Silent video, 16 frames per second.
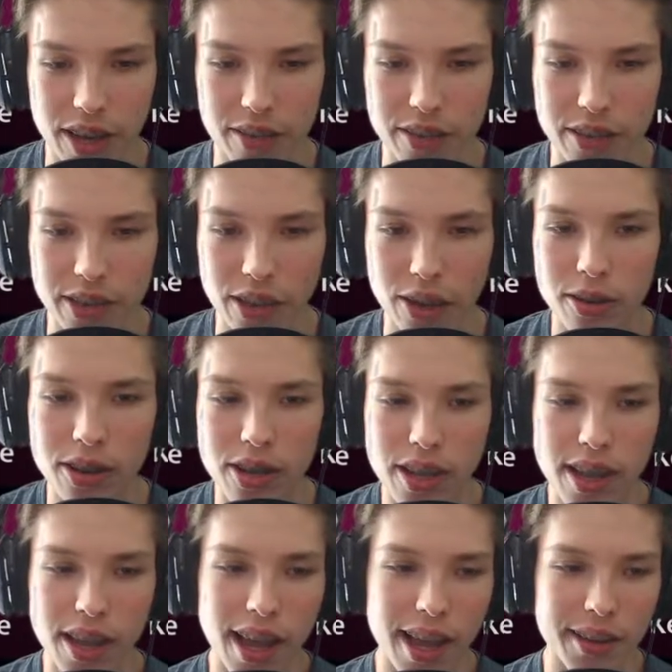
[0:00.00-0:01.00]
So
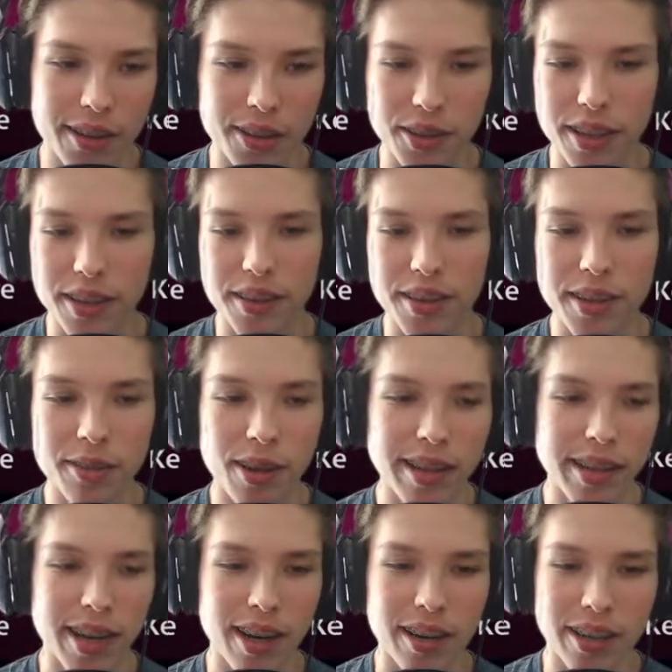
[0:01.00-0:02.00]
as you can see right
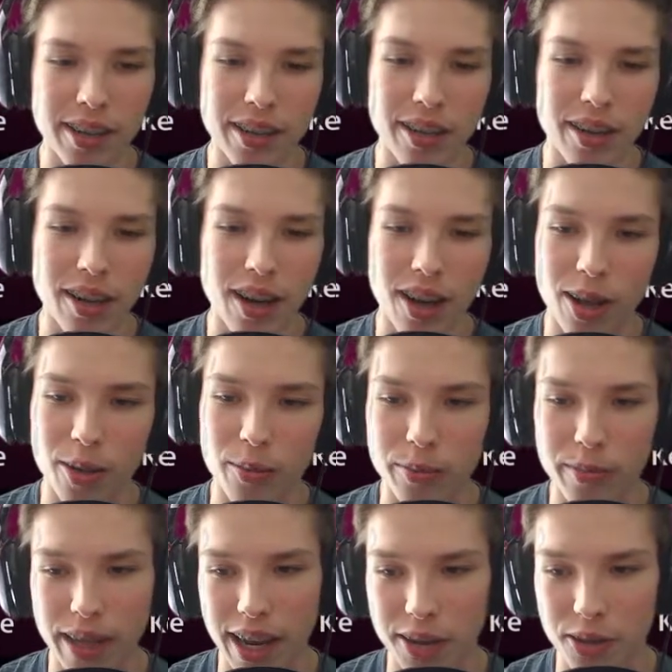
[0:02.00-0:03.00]
down here,
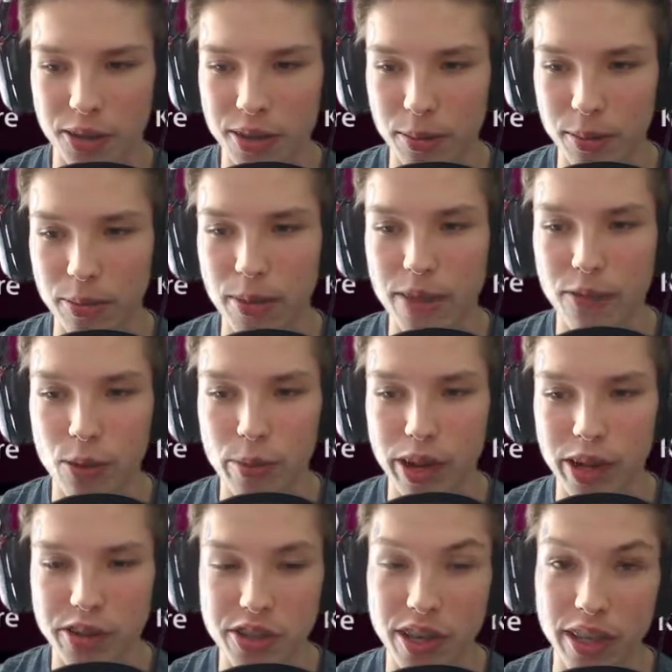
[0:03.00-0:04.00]
yeah, there's some
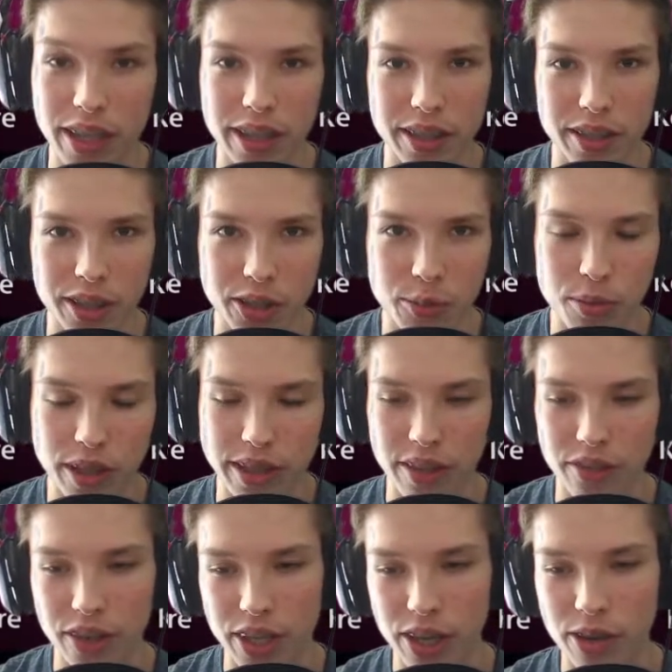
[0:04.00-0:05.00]
information. I'm going to continue playing the
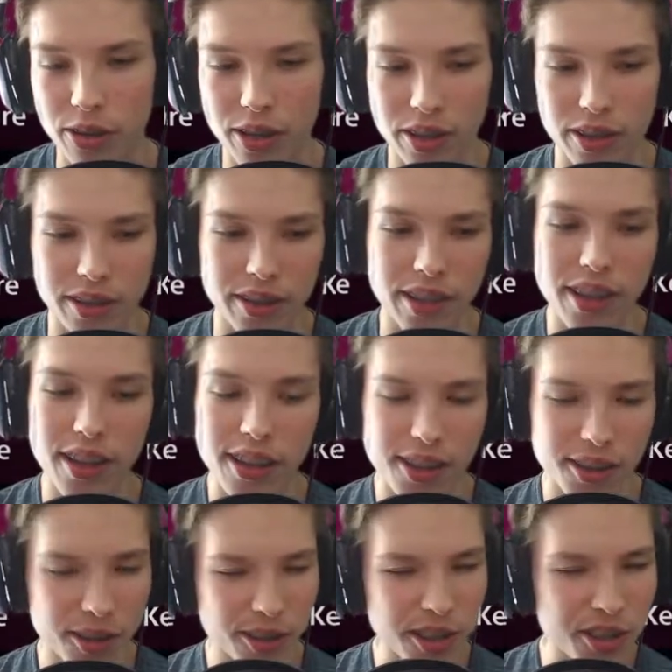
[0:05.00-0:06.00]
video because they're
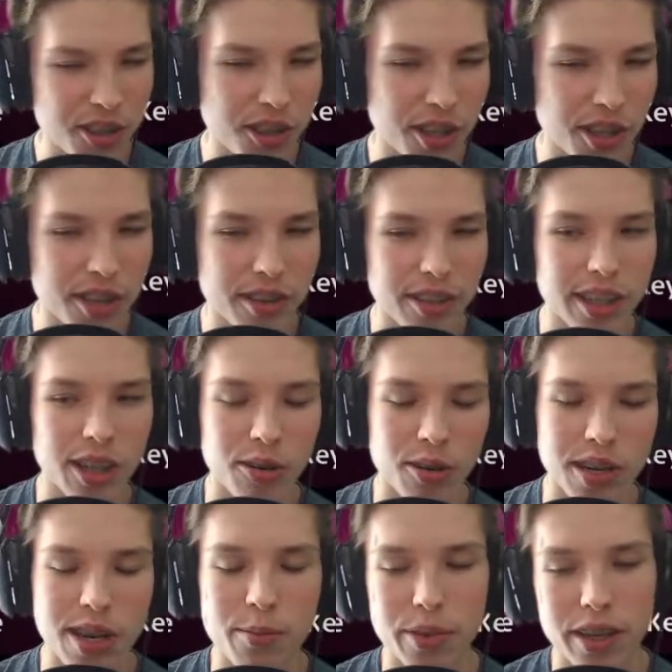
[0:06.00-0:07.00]
going to show the screen quite a
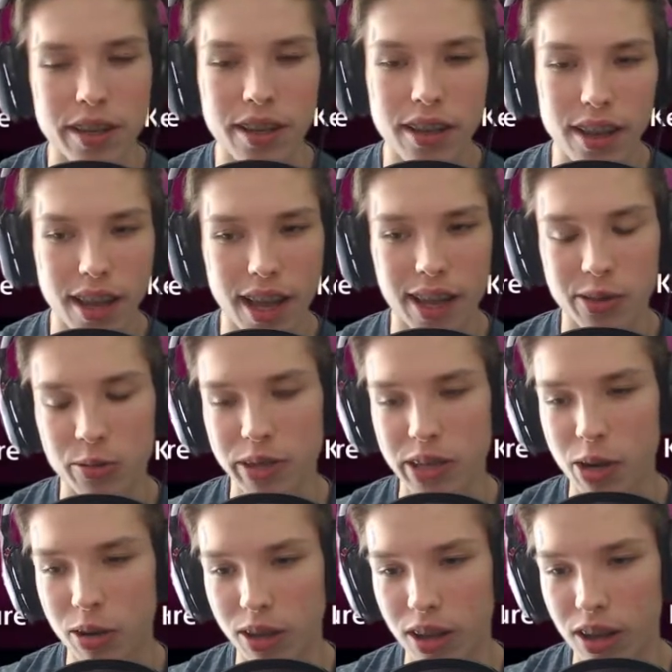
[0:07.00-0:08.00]
bit as we go
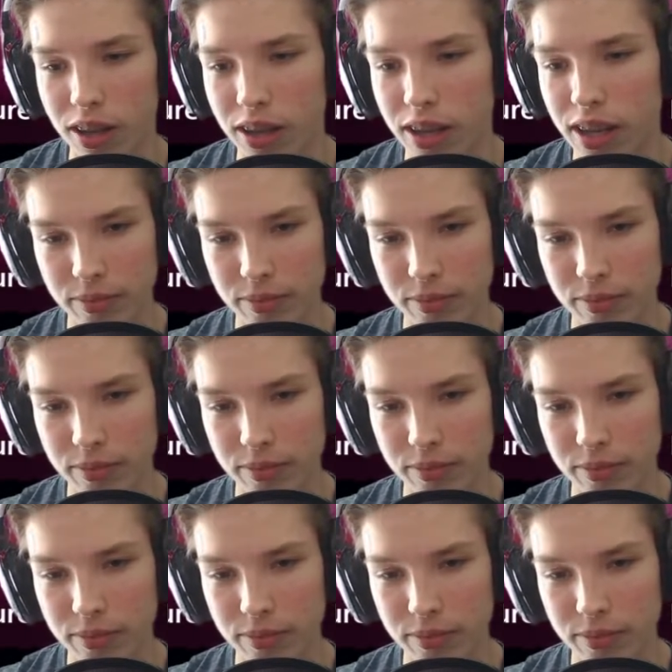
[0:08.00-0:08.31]
along.